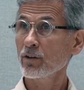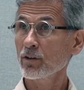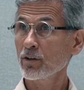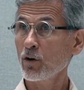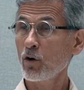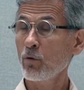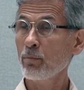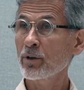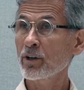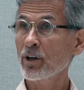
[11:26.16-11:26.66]

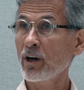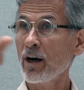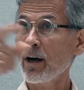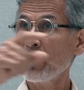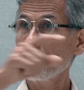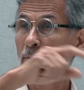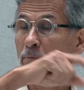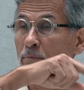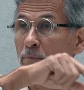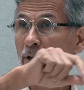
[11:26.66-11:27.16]
the
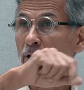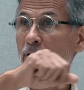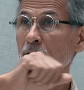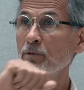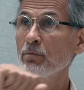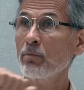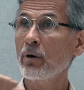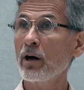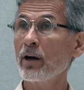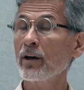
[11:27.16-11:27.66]
Oppenheimer
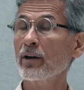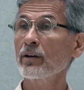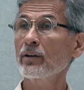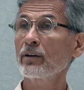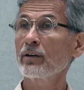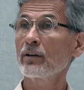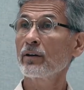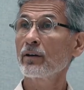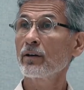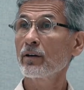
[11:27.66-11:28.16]
played
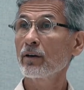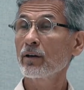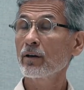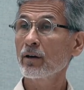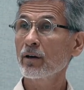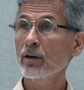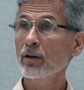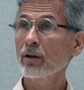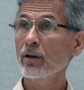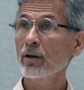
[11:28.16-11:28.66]
by
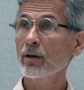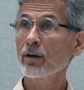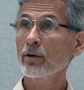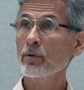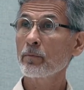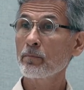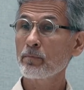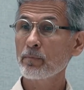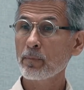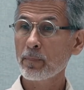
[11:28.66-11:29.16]

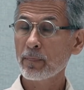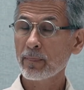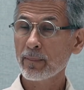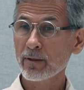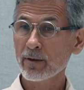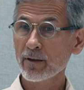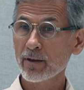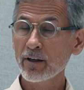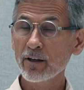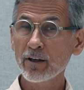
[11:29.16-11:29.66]

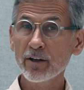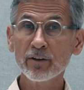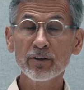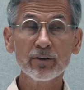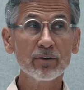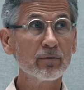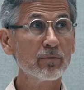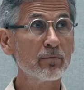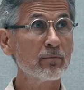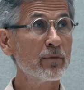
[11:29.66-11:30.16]

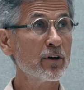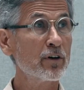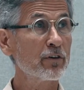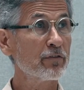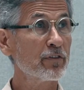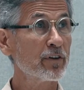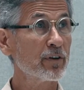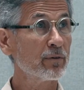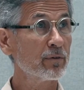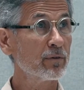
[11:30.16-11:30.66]
Cillian
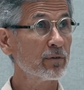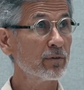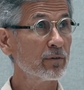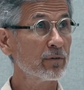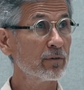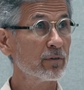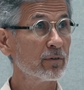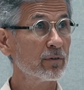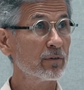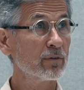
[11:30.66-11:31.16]
Murphy,
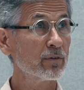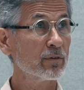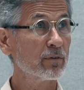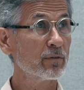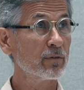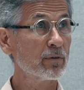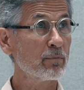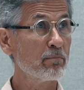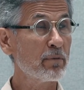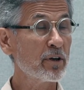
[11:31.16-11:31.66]

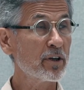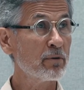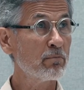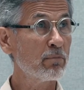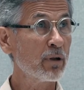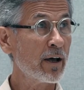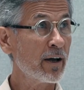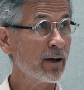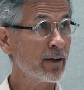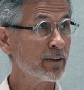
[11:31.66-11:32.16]
the Peaky
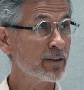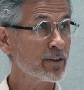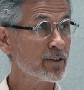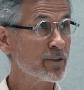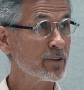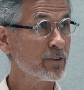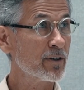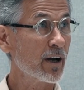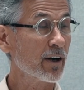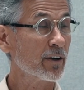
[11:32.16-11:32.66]

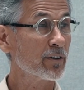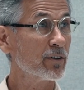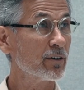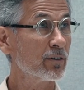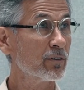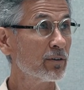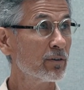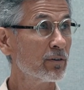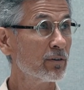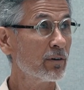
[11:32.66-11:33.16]
Blinders
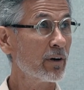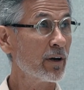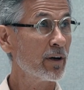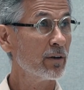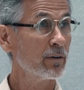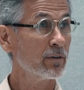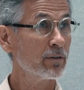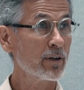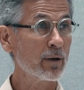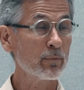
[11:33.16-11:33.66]
actor,
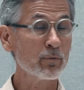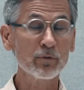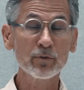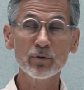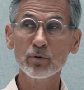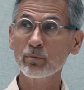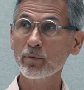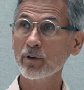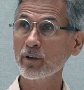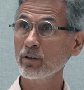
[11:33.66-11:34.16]
right? Some of
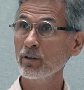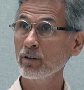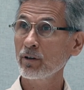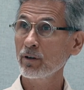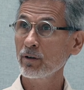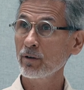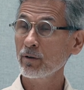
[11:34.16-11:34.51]
you may